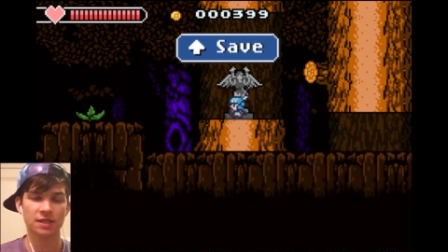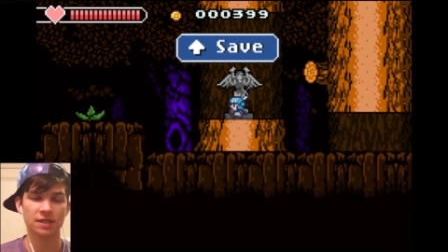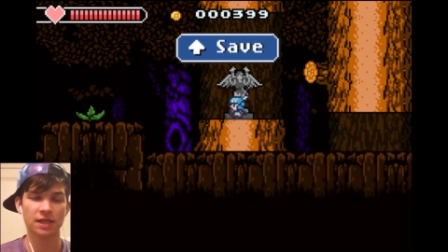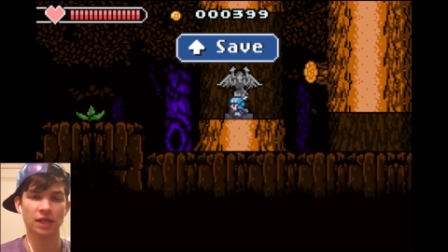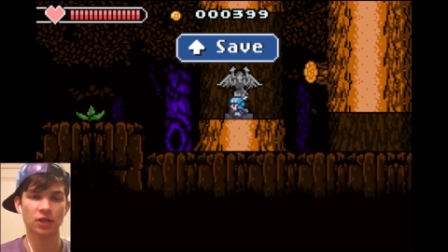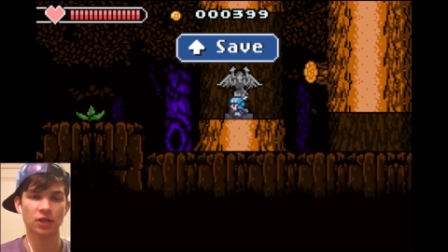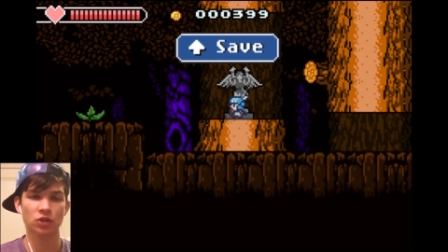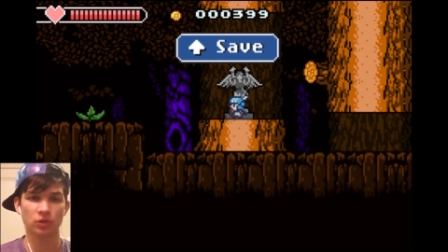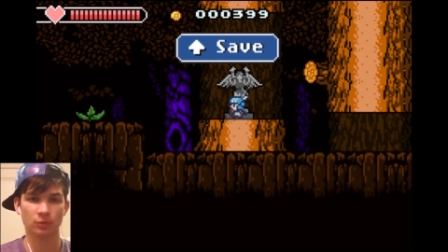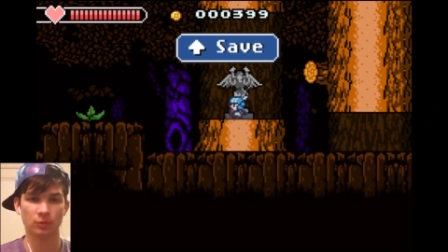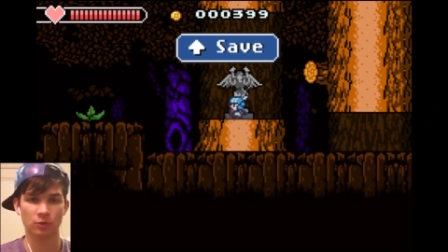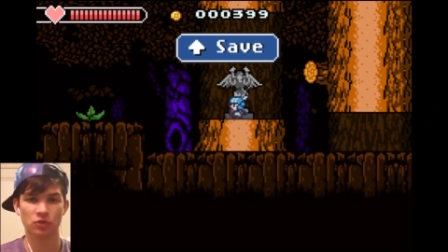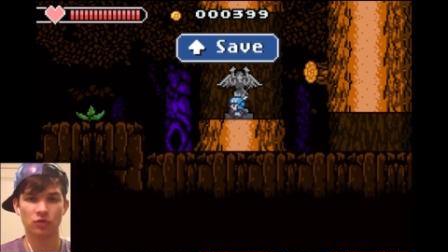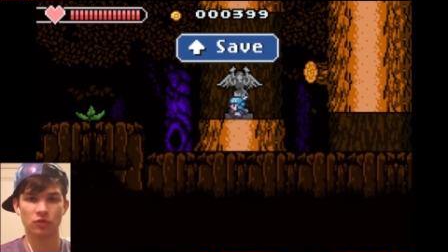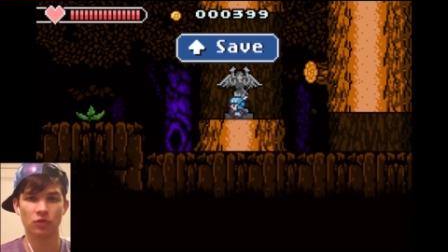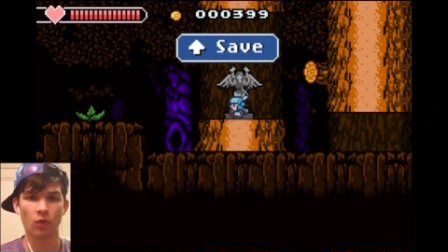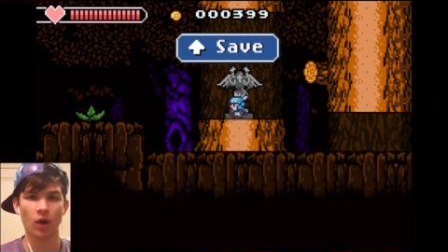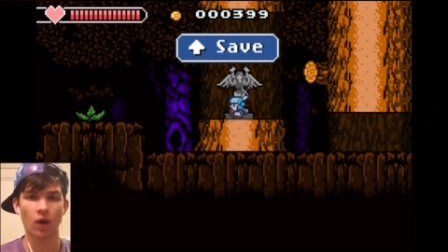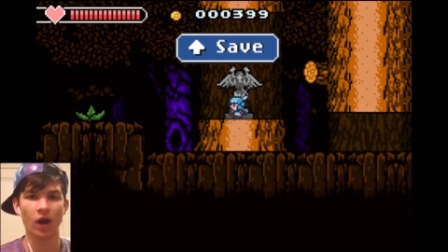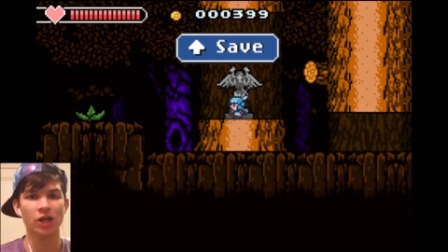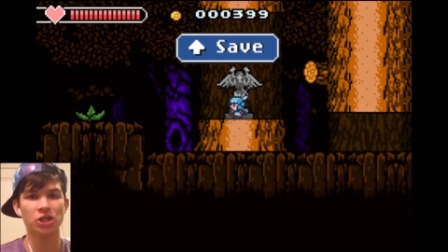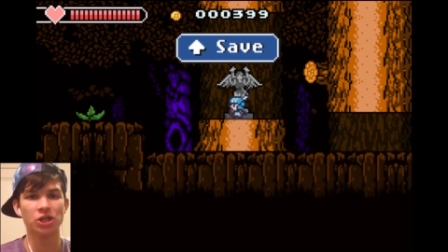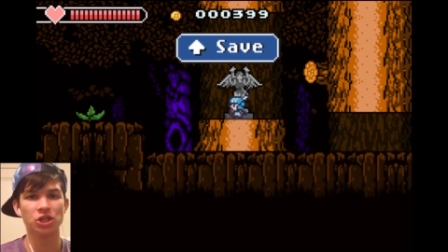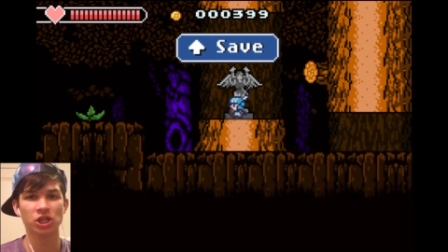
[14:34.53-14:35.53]
Thank you so much for
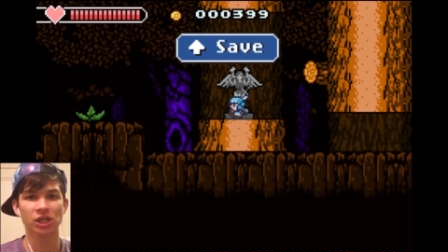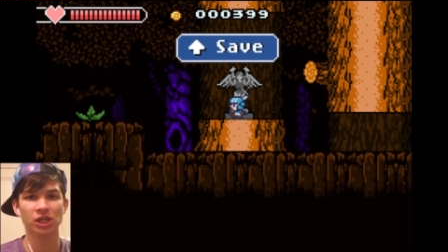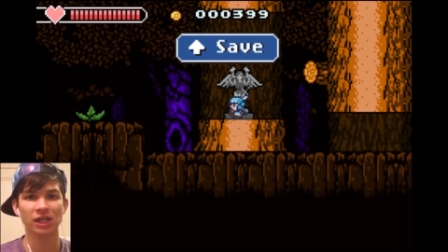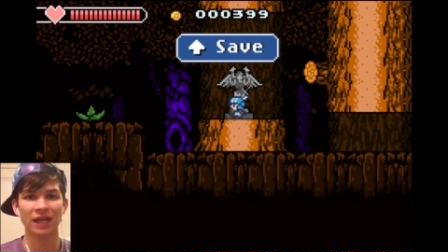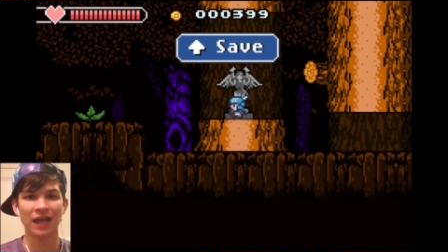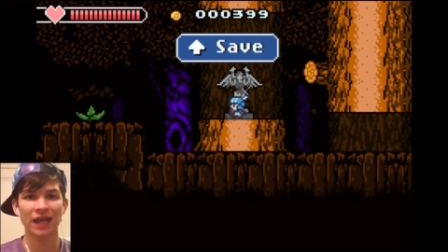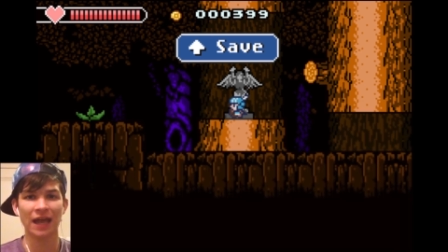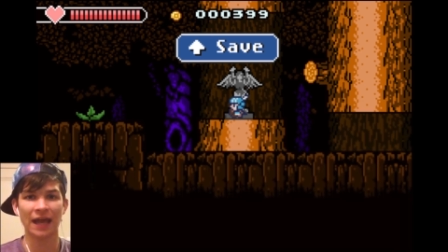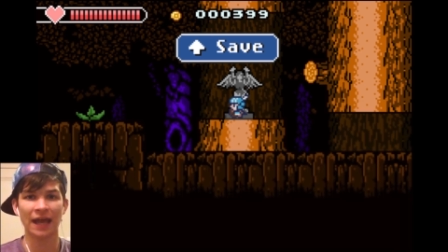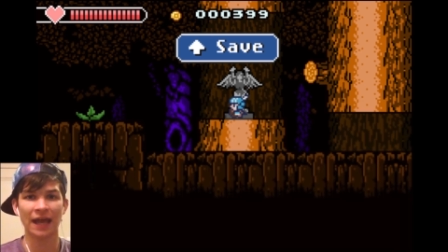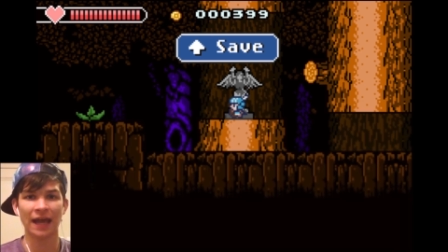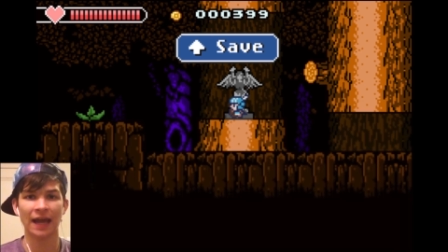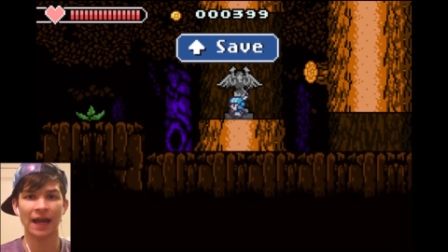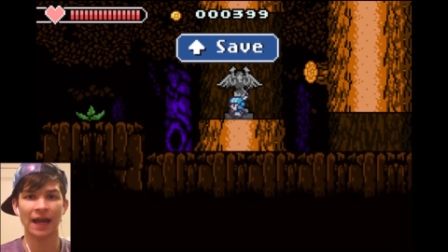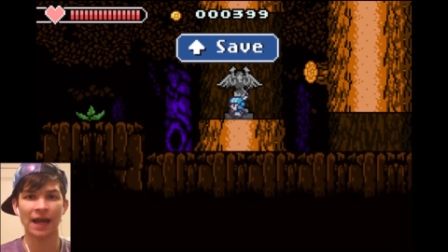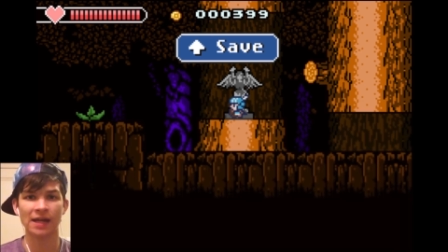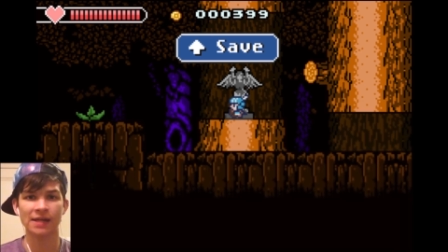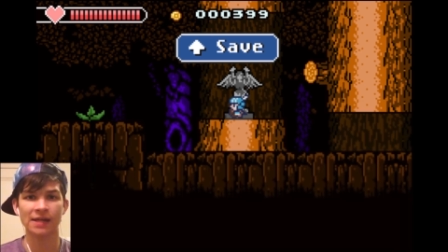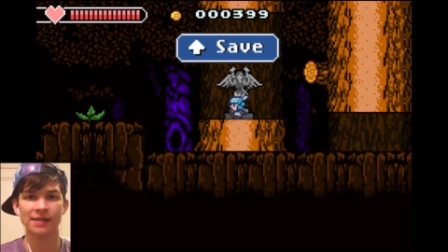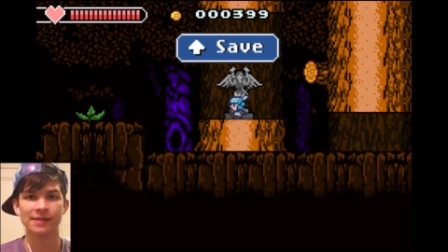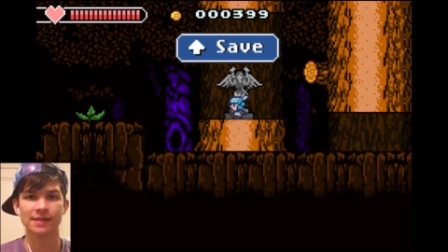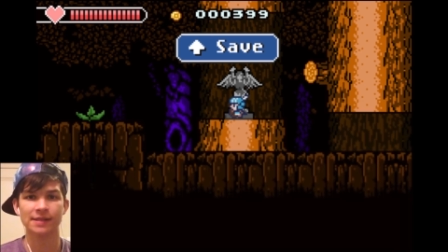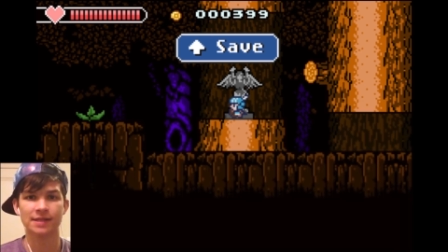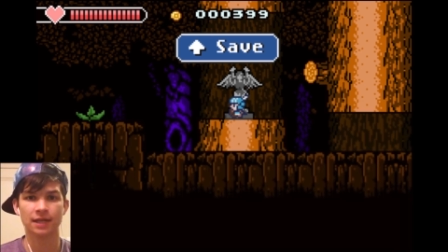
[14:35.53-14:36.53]
watching,
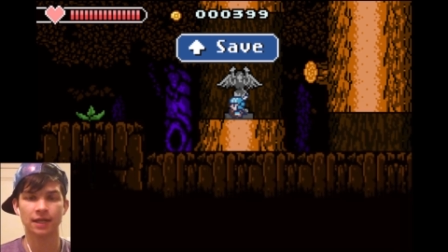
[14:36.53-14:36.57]
and